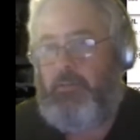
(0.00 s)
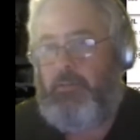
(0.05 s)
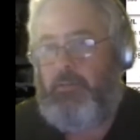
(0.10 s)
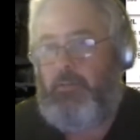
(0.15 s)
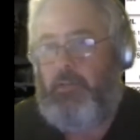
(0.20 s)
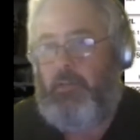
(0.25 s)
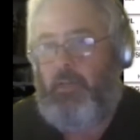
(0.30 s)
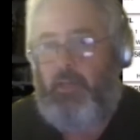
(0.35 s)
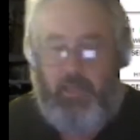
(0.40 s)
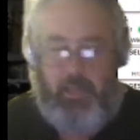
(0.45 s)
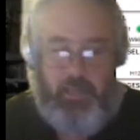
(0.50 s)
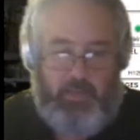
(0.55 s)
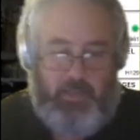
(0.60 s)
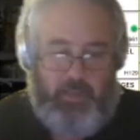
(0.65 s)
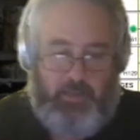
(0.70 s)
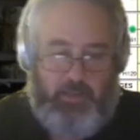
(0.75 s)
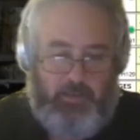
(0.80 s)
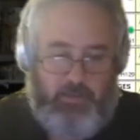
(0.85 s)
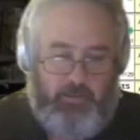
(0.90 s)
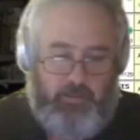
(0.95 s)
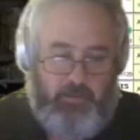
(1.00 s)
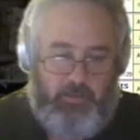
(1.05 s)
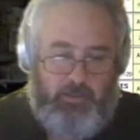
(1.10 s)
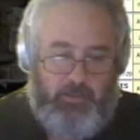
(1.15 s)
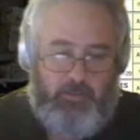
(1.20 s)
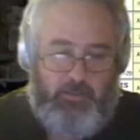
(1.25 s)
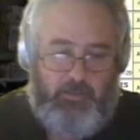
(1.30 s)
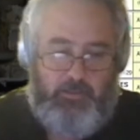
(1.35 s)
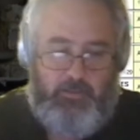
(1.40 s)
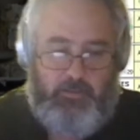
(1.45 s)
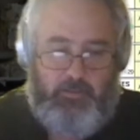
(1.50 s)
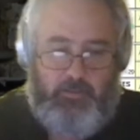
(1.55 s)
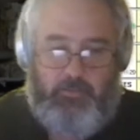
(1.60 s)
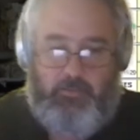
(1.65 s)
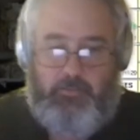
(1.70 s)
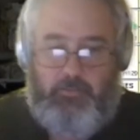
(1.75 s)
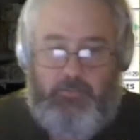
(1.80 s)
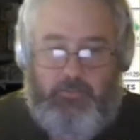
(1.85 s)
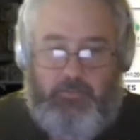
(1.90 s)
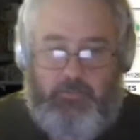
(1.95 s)
and
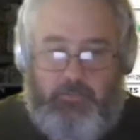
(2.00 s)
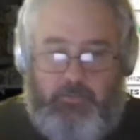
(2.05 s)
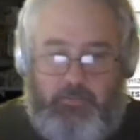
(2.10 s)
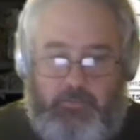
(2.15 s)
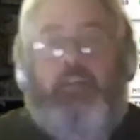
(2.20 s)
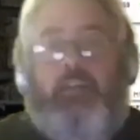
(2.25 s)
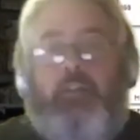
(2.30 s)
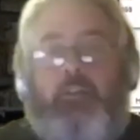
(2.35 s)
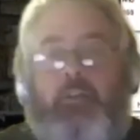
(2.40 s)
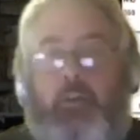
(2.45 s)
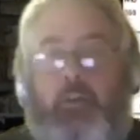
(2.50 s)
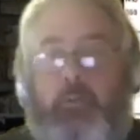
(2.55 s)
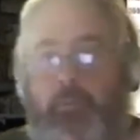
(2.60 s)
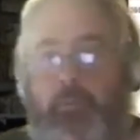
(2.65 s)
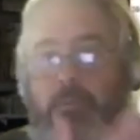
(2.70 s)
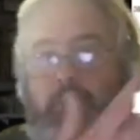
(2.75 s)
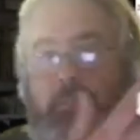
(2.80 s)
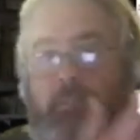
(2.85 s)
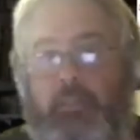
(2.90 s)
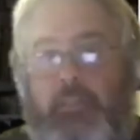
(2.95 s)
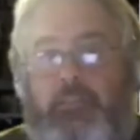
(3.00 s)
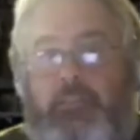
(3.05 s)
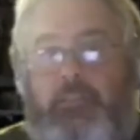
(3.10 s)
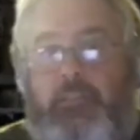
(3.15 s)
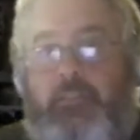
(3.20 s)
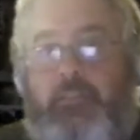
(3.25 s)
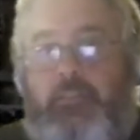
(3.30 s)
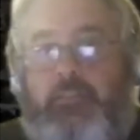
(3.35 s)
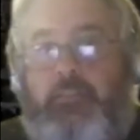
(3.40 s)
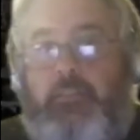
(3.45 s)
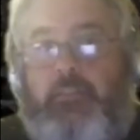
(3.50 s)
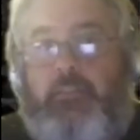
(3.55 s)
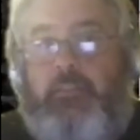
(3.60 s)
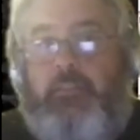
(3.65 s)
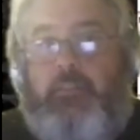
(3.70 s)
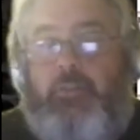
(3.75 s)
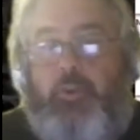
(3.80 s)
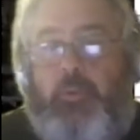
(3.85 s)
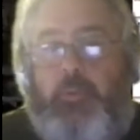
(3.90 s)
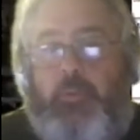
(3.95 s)
it opens, as you can see,
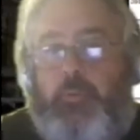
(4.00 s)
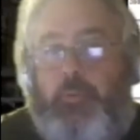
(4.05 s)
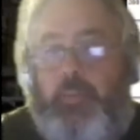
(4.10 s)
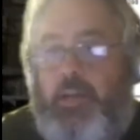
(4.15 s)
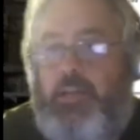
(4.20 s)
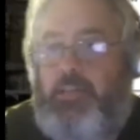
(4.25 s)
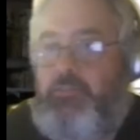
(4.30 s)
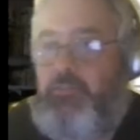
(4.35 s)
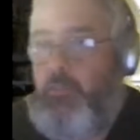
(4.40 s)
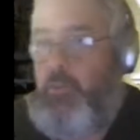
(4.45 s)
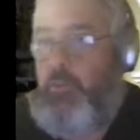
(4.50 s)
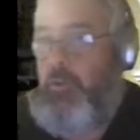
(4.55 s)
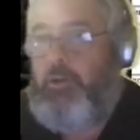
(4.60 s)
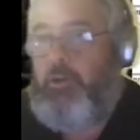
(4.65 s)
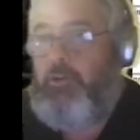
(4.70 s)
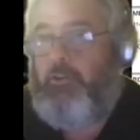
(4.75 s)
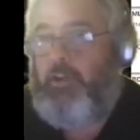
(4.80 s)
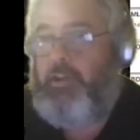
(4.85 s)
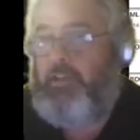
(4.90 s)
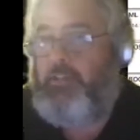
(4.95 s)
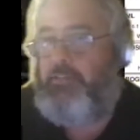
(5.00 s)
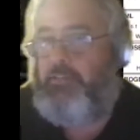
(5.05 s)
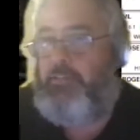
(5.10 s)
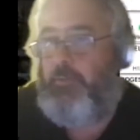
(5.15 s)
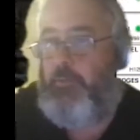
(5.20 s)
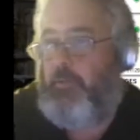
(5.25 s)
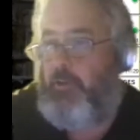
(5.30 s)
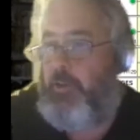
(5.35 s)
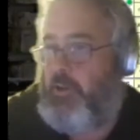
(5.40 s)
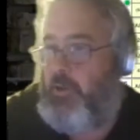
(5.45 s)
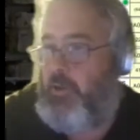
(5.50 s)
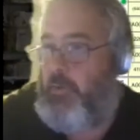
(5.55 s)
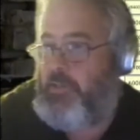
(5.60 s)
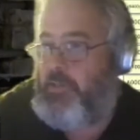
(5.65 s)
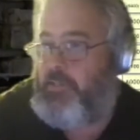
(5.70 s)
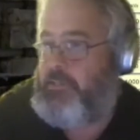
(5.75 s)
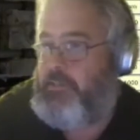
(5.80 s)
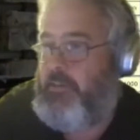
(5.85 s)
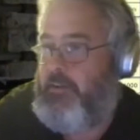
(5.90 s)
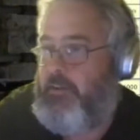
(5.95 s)
the terminal page for Wagga. I can see we've got a
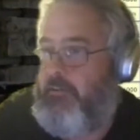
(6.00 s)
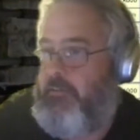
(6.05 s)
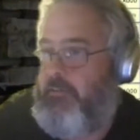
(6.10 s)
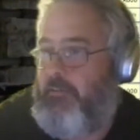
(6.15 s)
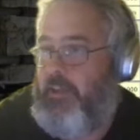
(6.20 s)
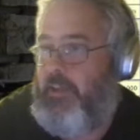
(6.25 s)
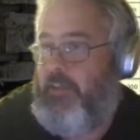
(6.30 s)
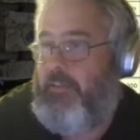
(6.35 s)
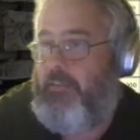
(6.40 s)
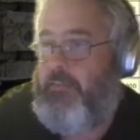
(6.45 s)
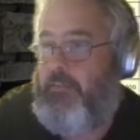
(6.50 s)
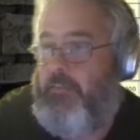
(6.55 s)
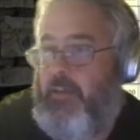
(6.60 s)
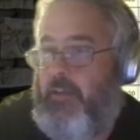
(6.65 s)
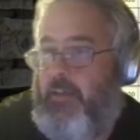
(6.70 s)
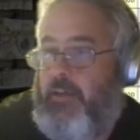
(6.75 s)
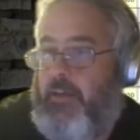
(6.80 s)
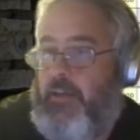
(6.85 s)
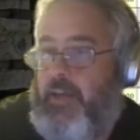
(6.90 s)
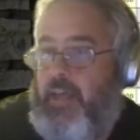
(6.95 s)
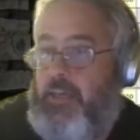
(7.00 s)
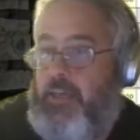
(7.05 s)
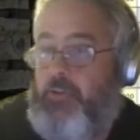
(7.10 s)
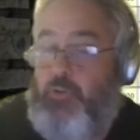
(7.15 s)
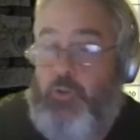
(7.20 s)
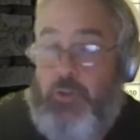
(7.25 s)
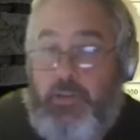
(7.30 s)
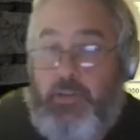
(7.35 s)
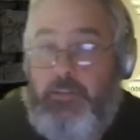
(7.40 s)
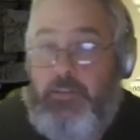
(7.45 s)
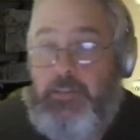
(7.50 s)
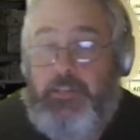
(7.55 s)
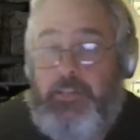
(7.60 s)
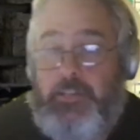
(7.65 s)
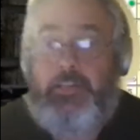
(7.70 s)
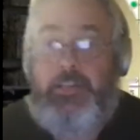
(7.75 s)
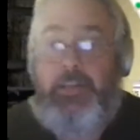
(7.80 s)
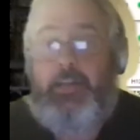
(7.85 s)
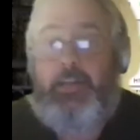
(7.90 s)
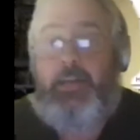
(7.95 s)
question around Android.
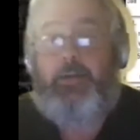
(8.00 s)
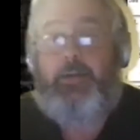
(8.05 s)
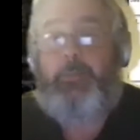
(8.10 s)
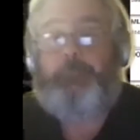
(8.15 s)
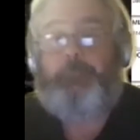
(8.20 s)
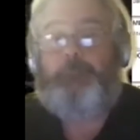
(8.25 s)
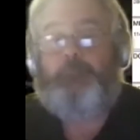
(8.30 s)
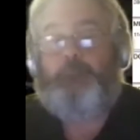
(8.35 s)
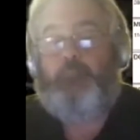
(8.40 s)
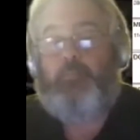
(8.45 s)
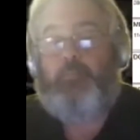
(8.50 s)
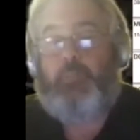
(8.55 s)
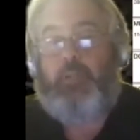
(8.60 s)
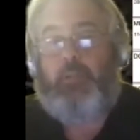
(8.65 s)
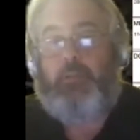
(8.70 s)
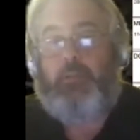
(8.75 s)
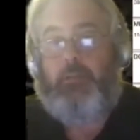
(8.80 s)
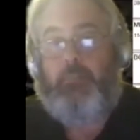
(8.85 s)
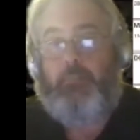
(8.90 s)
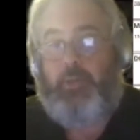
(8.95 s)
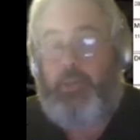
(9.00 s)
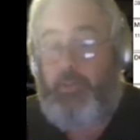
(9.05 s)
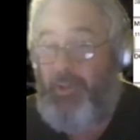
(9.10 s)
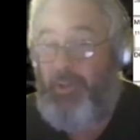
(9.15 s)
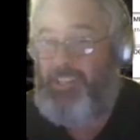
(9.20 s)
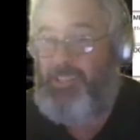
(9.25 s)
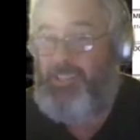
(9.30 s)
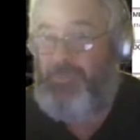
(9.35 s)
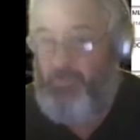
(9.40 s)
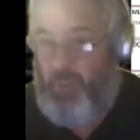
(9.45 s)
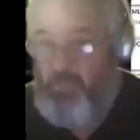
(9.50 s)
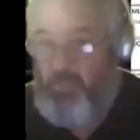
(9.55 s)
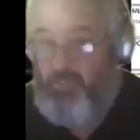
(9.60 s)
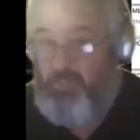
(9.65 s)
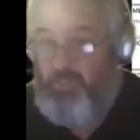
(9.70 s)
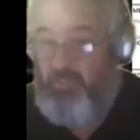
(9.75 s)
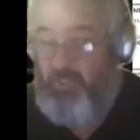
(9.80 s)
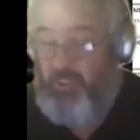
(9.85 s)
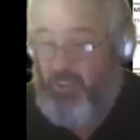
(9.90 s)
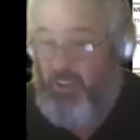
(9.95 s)
Pretty much most
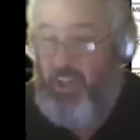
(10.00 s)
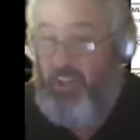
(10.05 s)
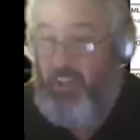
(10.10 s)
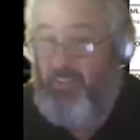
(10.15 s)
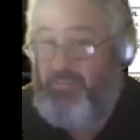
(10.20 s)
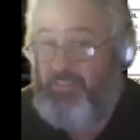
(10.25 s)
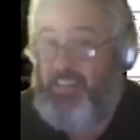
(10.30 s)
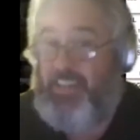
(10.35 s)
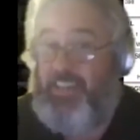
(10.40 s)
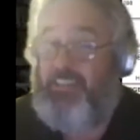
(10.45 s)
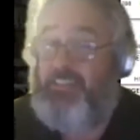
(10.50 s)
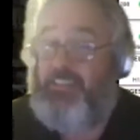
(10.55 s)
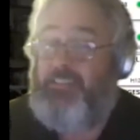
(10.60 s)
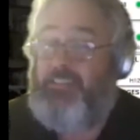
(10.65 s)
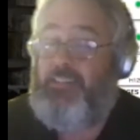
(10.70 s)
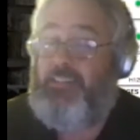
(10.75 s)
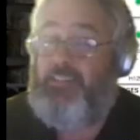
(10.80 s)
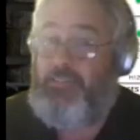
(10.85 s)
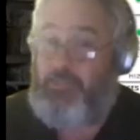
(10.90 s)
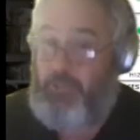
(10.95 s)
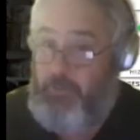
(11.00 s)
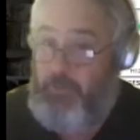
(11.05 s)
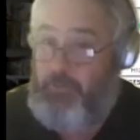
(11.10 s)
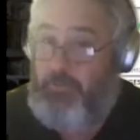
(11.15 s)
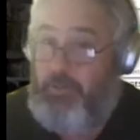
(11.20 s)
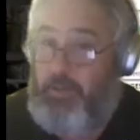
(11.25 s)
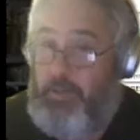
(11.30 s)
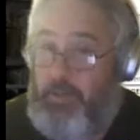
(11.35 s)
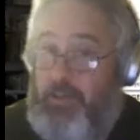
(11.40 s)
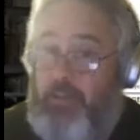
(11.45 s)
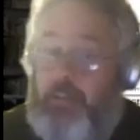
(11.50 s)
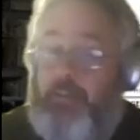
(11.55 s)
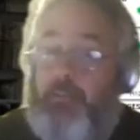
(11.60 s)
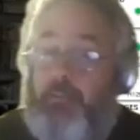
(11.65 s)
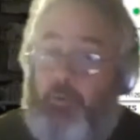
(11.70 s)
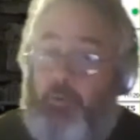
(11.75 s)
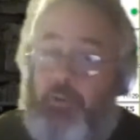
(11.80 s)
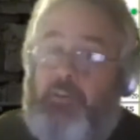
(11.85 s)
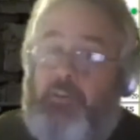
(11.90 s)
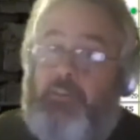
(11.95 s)
of what I have said so far
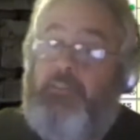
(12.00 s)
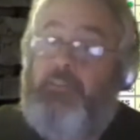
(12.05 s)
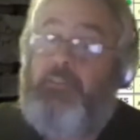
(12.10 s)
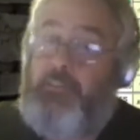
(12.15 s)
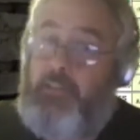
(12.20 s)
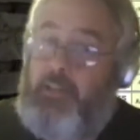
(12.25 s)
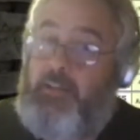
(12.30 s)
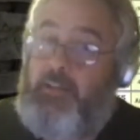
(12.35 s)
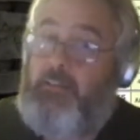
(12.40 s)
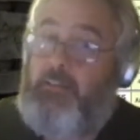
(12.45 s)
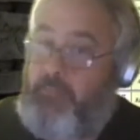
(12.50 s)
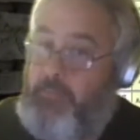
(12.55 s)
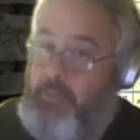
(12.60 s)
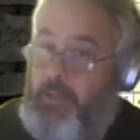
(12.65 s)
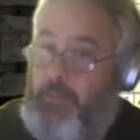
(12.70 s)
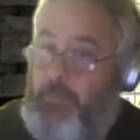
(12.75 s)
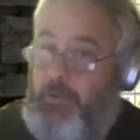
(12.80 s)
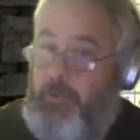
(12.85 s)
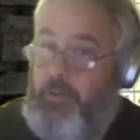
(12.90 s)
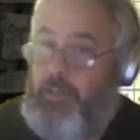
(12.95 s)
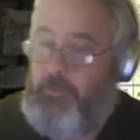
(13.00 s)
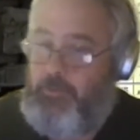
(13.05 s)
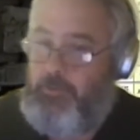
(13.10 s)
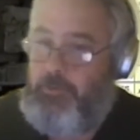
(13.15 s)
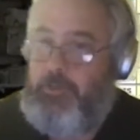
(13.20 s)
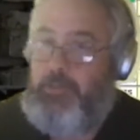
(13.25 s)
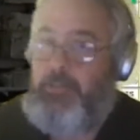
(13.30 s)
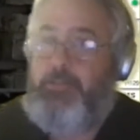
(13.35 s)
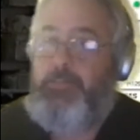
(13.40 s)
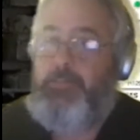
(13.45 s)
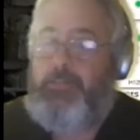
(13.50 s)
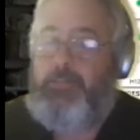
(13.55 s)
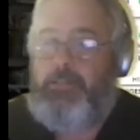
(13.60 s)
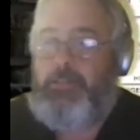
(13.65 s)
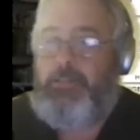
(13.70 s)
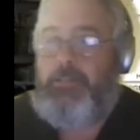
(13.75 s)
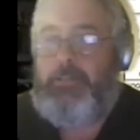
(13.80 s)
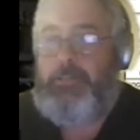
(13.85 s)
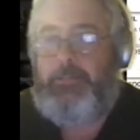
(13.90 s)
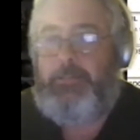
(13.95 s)
works exactly the same on Android.
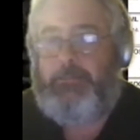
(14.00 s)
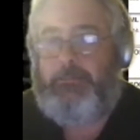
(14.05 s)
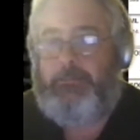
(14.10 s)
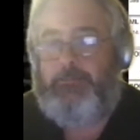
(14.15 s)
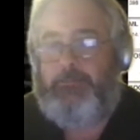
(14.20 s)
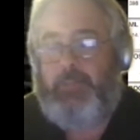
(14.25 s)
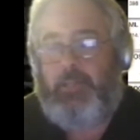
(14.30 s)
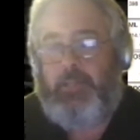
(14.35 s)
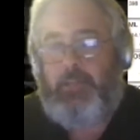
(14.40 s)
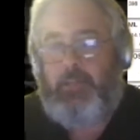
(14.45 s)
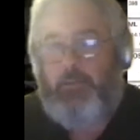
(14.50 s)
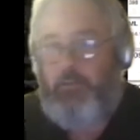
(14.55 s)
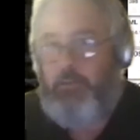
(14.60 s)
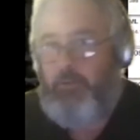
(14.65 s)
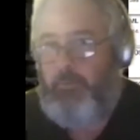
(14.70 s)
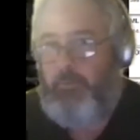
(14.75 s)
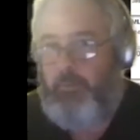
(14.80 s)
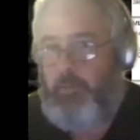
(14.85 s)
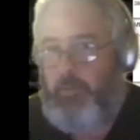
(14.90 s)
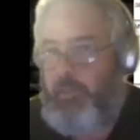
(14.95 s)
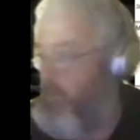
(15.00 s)
We have